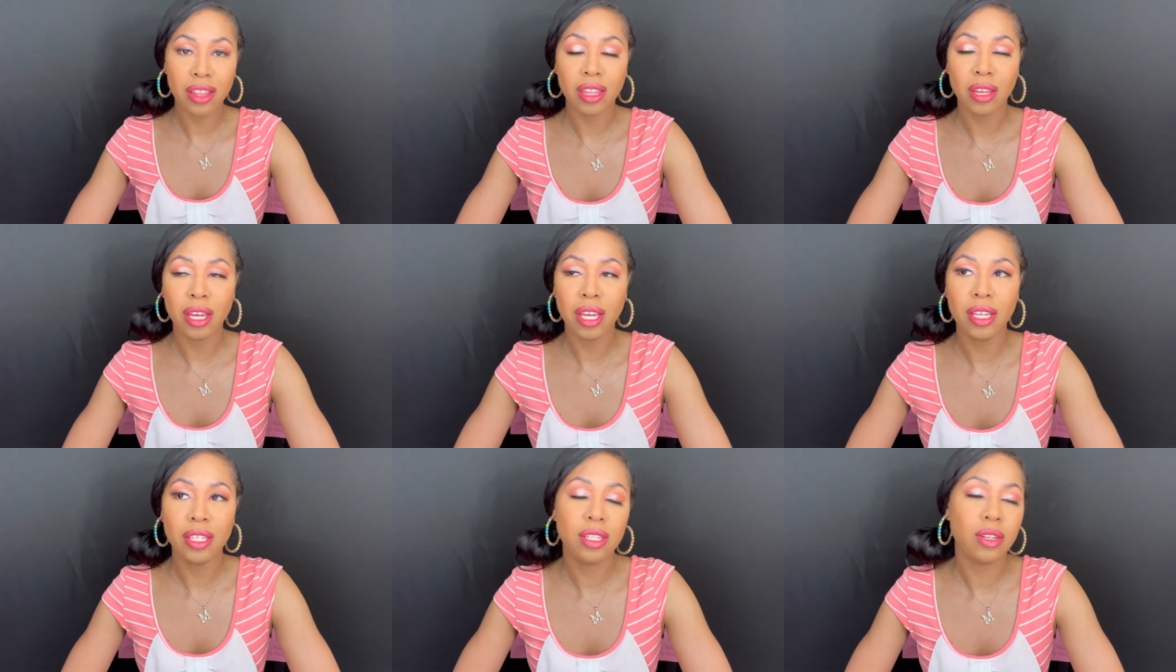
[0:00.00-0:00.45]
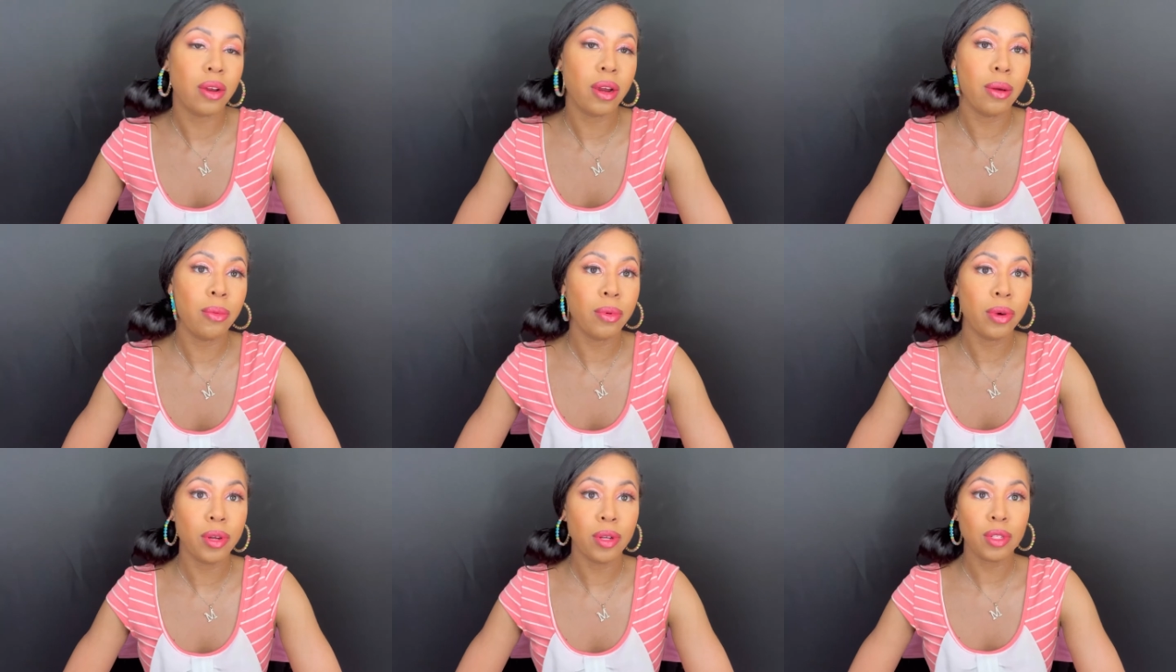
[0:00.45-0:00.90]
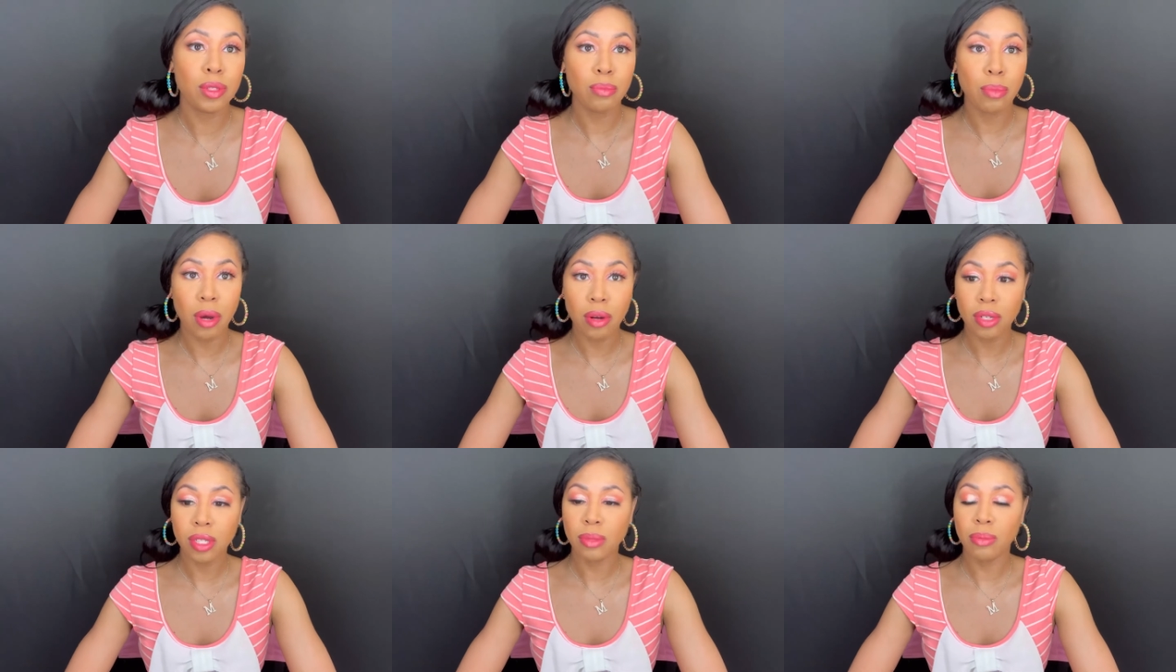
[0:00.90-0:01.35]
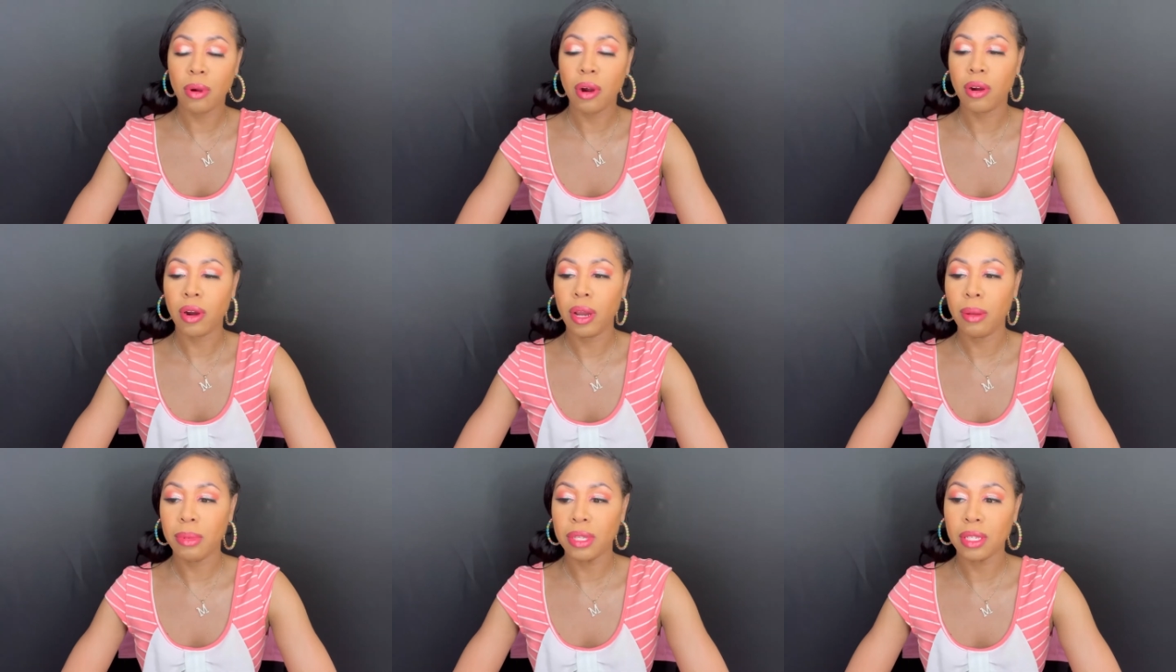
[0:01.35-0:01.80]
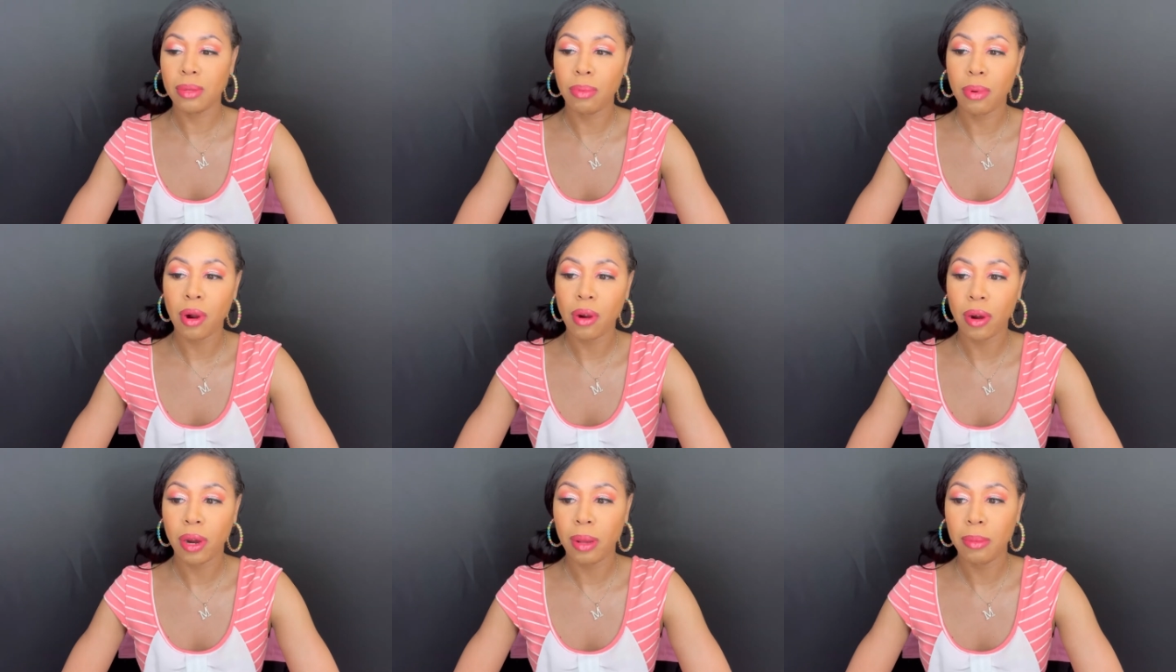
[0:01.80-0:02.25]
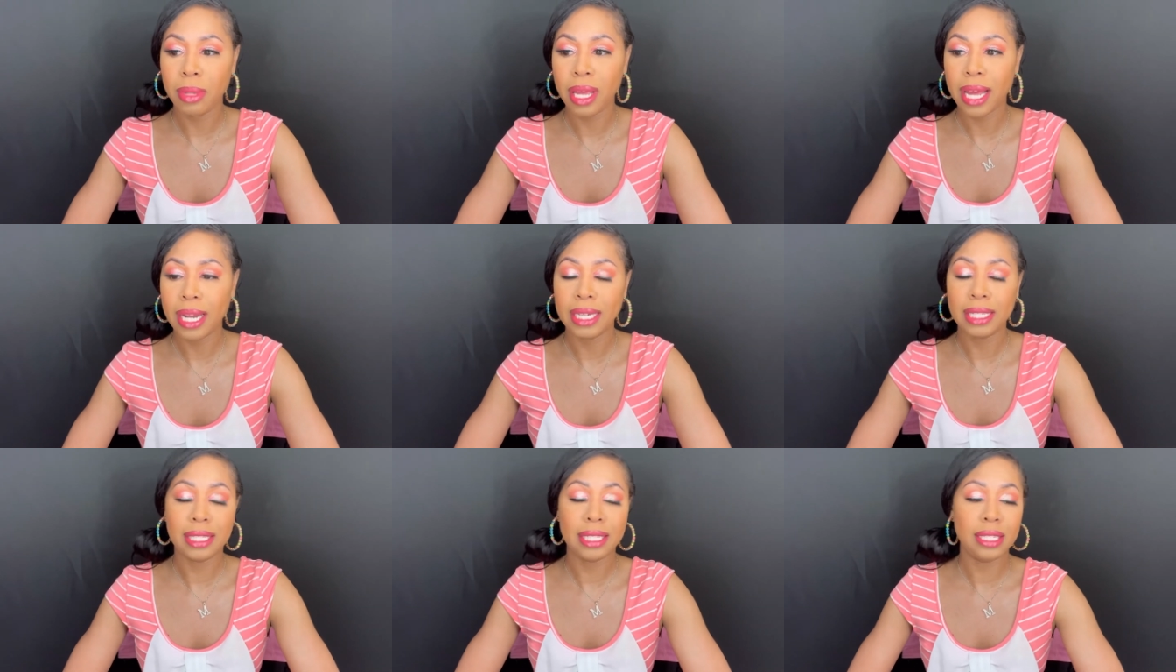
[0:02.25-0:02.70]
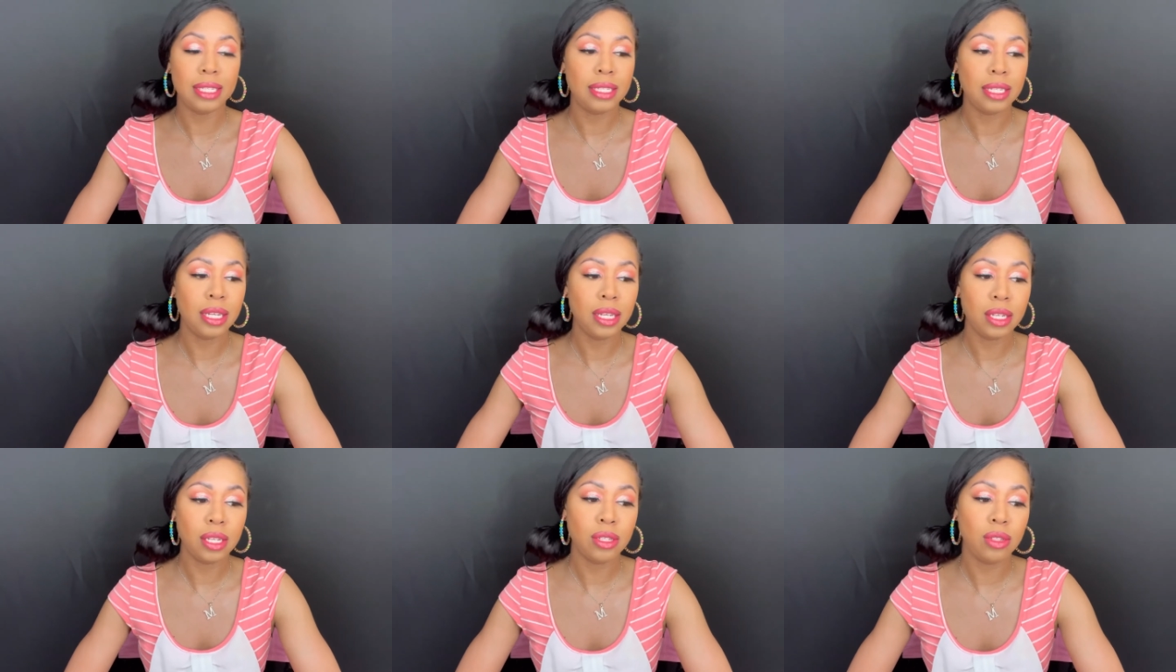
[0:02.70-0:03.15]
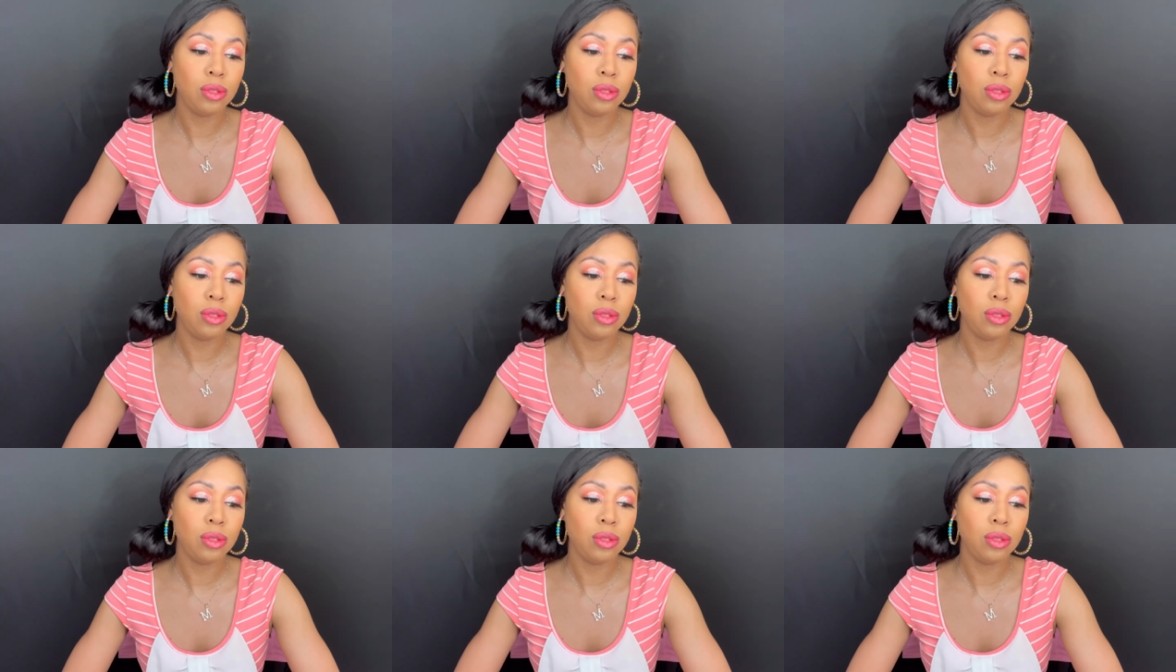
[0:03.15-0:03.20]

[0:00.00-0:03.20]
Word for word: the Instagram Reels bonus program is a program that is intended